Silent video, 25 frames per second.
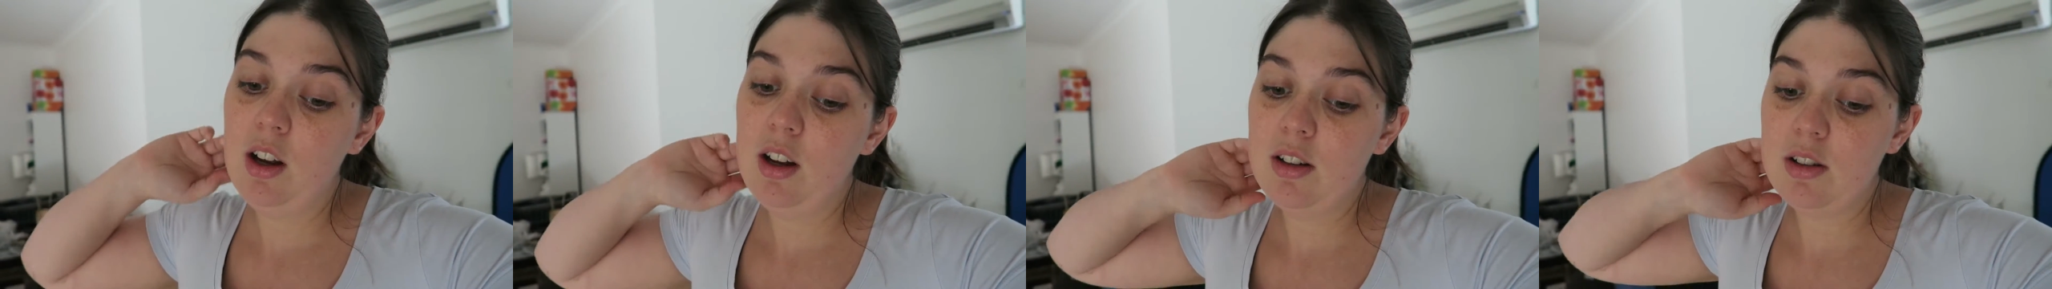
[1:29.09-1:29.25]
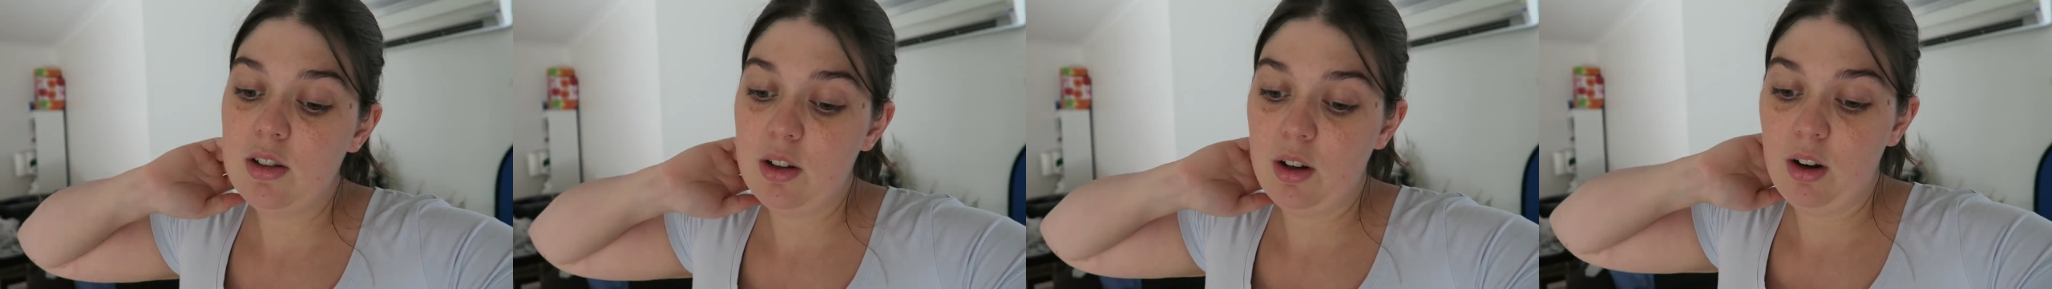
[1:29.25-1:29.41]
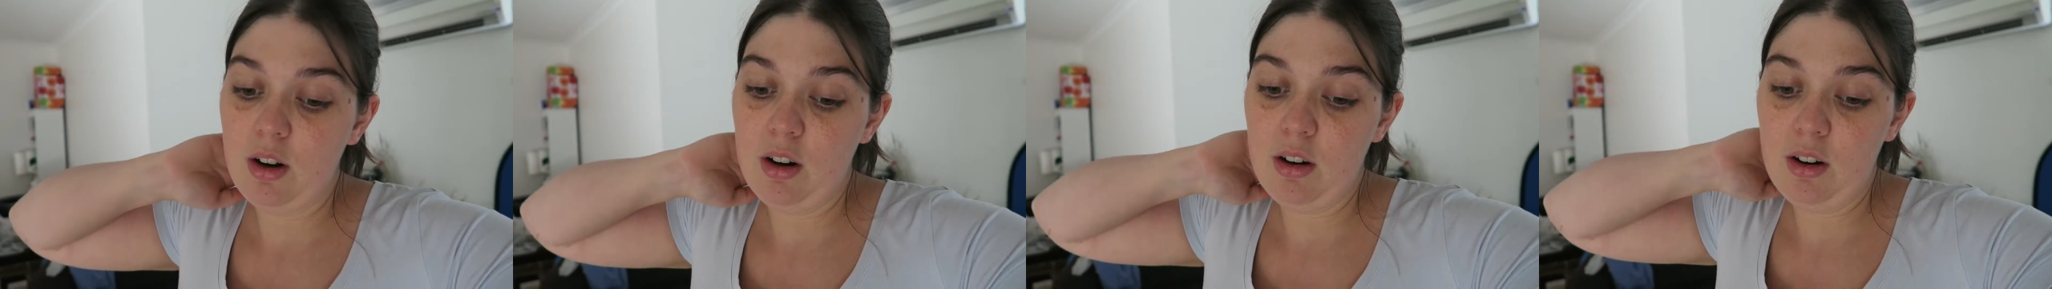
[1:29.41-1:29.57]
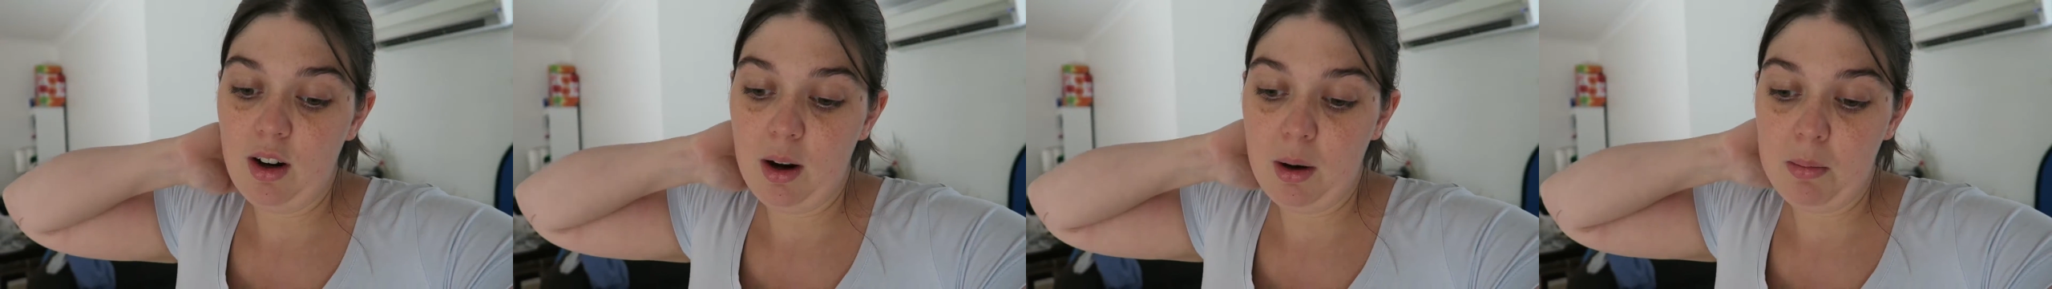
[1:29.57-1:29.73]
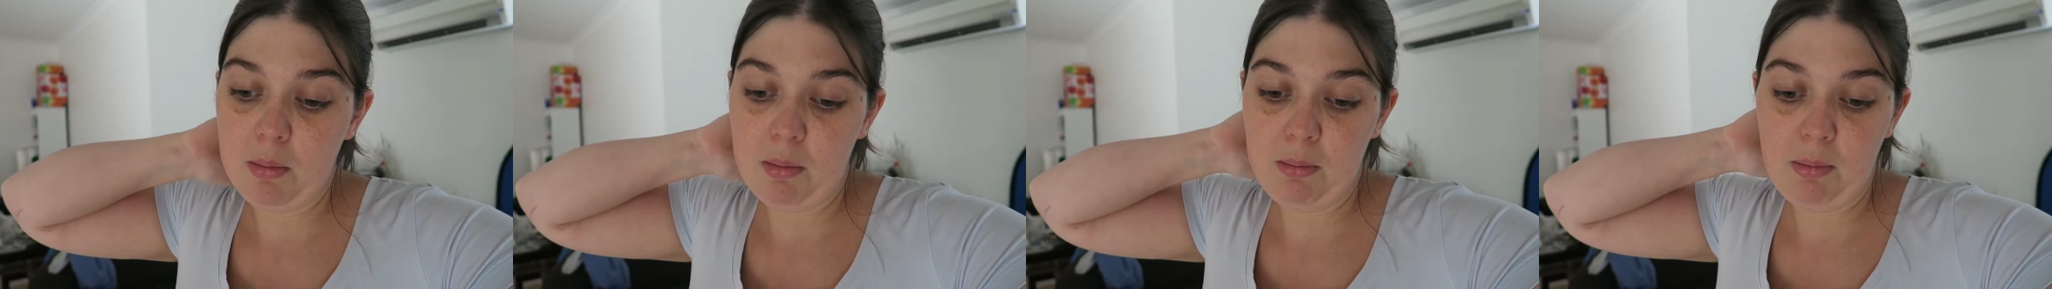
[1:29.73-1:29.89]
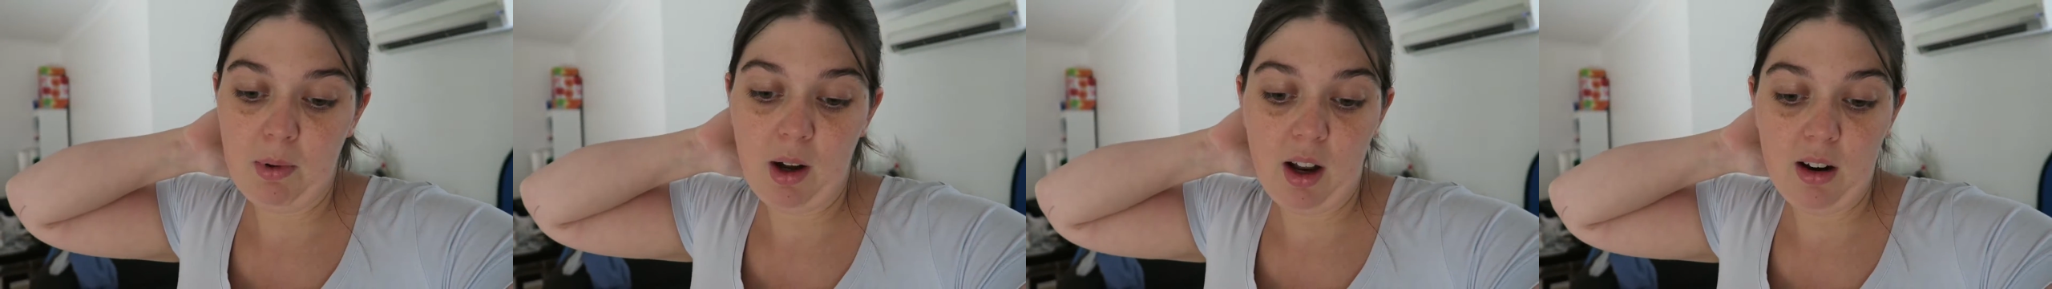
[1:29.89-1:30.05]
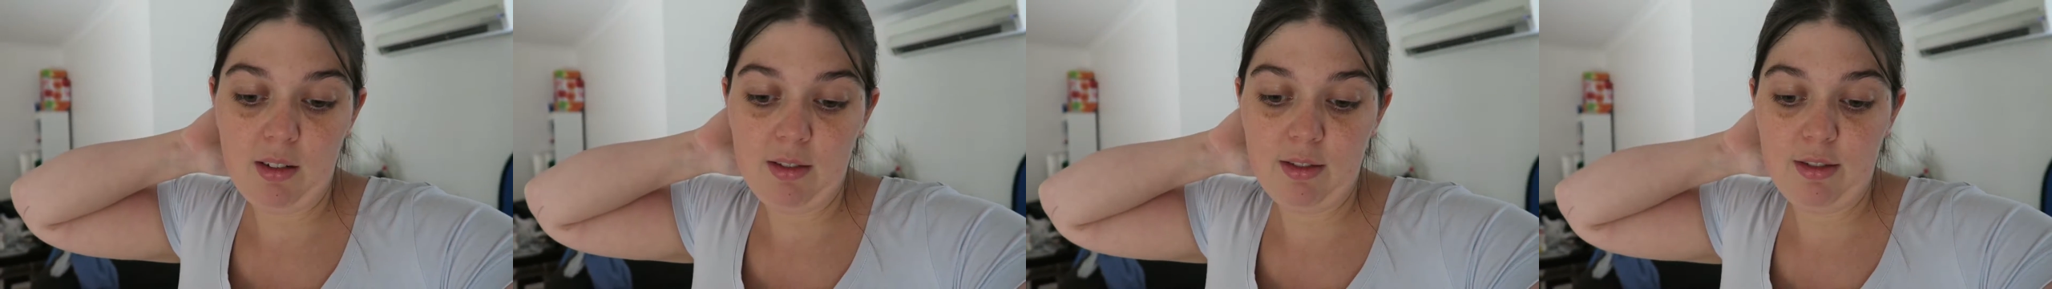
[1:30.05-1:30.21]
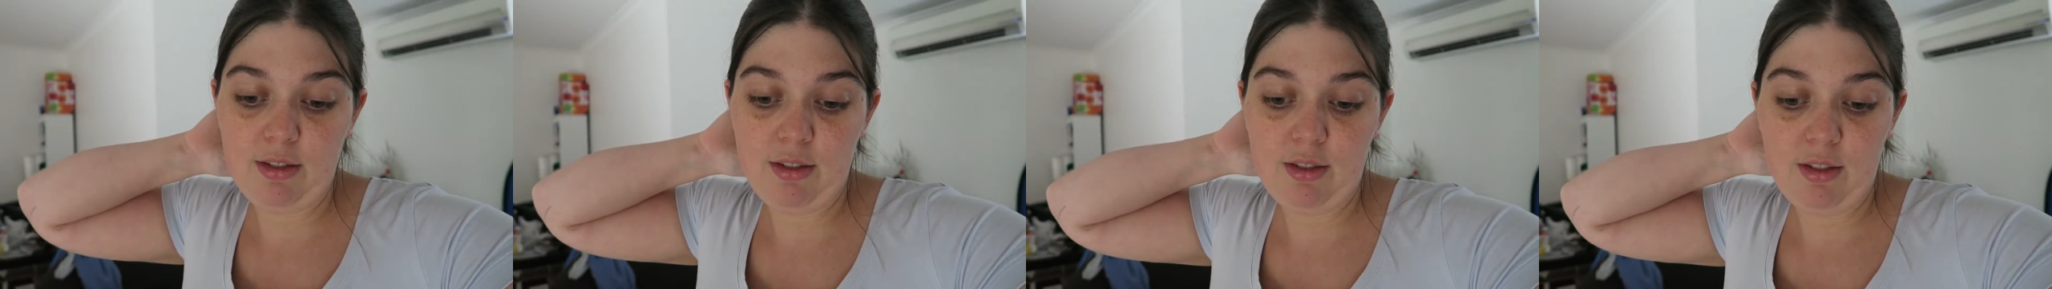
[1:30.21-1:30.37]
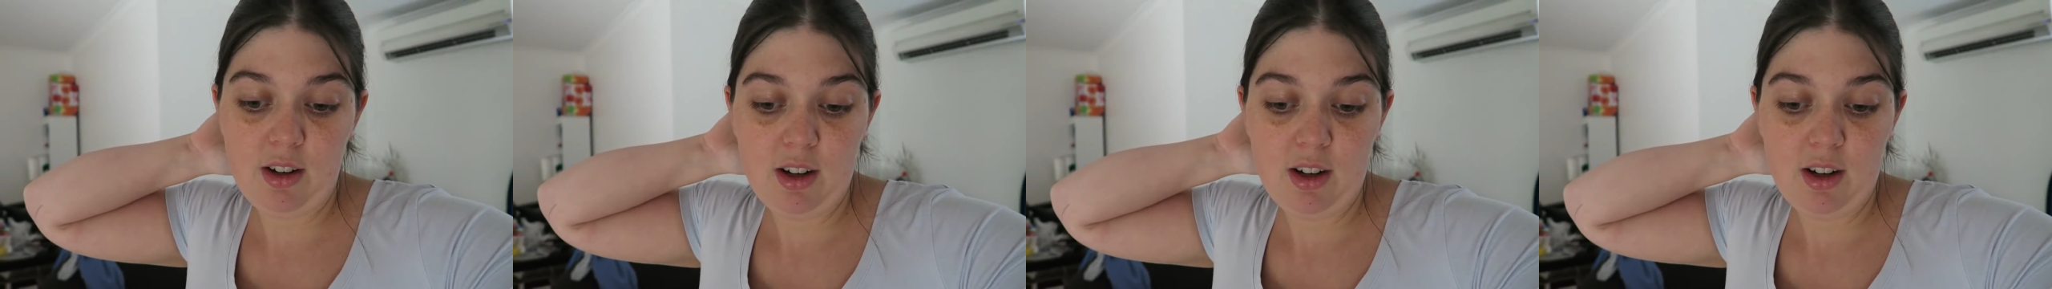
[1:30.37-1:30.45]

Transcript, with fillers: So I'm kind of